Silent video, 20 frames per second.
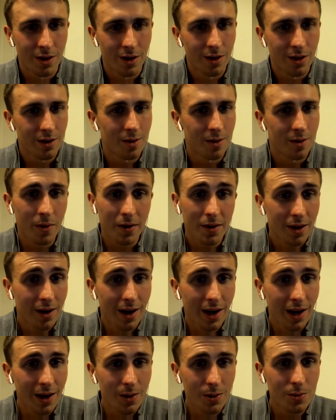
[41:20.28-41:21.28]
No matter
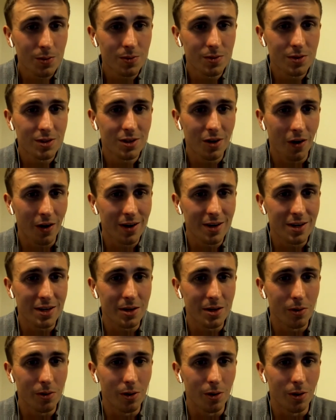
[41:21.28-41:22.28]
how tidy
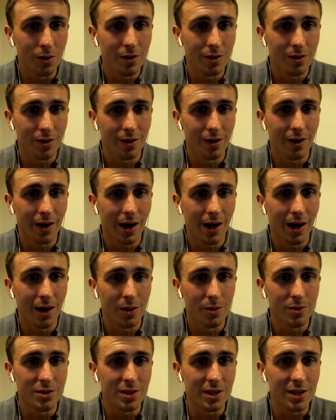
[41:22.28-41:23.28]
you look or
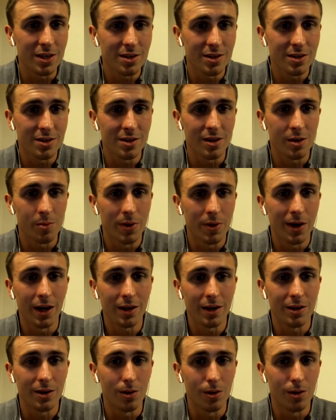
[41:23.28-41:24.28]
how decent at the
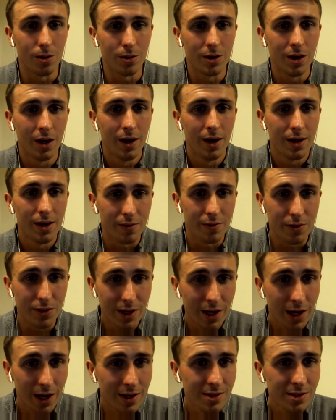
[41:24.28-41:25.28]
back you look, if you
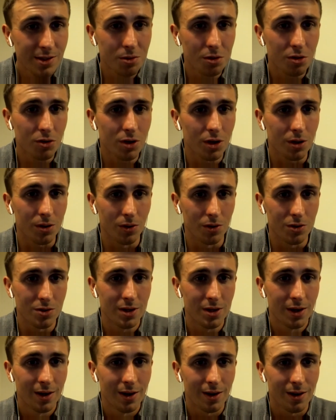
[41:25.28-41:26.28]
can't score goals,
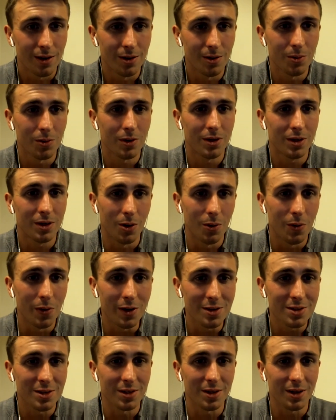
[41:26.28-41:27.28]
you are going
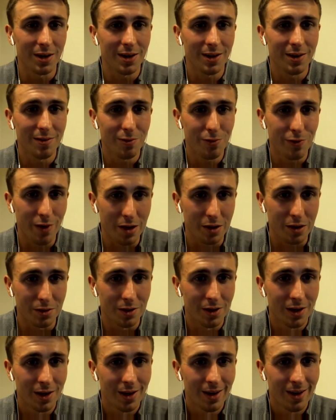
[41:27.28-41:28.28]
to fail.
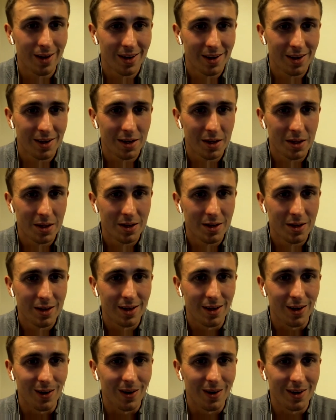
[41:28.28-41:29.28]

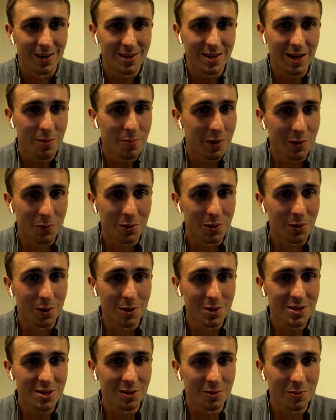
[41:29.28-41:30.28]
It's happening with
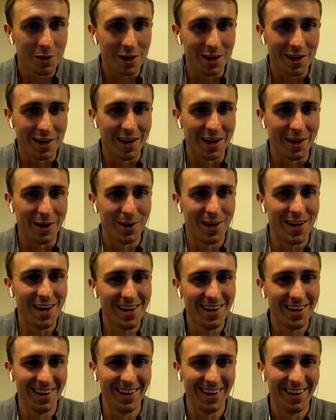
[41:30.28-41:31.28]
Arsenal right now.
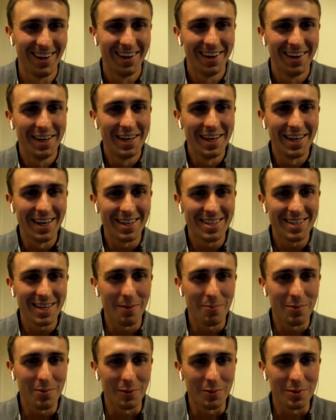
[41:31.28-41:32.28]
It's
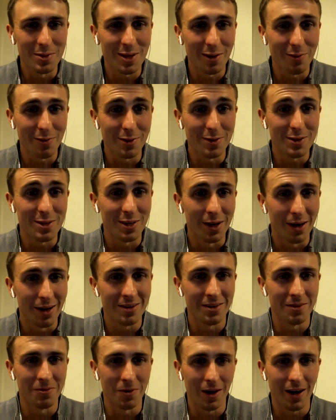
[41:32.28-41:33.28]
happening with Sheffield
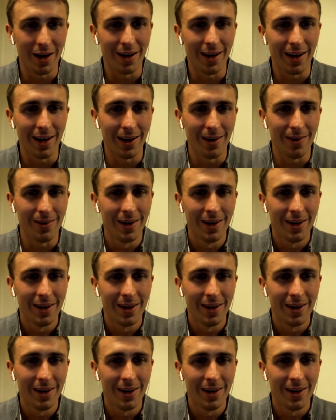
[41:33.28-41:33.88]
United right now.